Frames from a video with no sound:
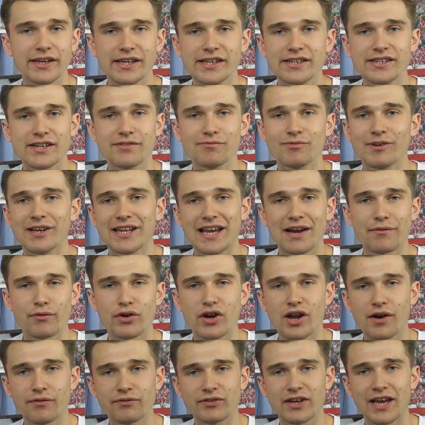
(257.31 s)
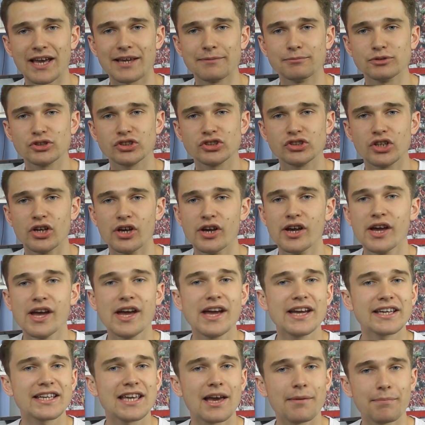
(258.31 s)
He didn't really have enough games to
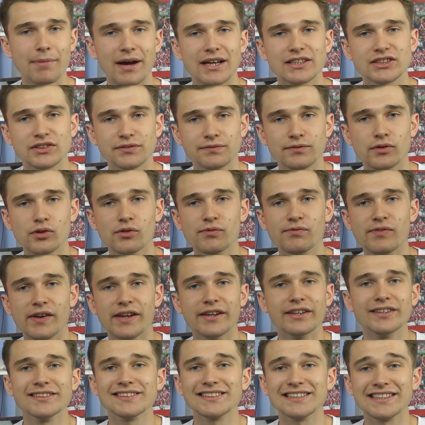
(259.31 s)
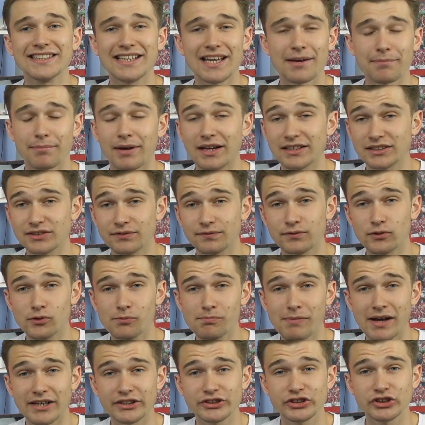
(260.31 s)
get back to full fitness and get back to full
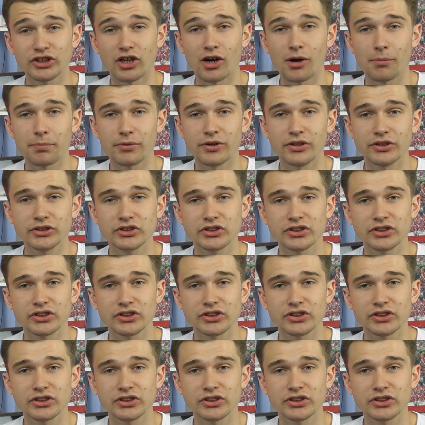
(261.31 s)
match sharpness.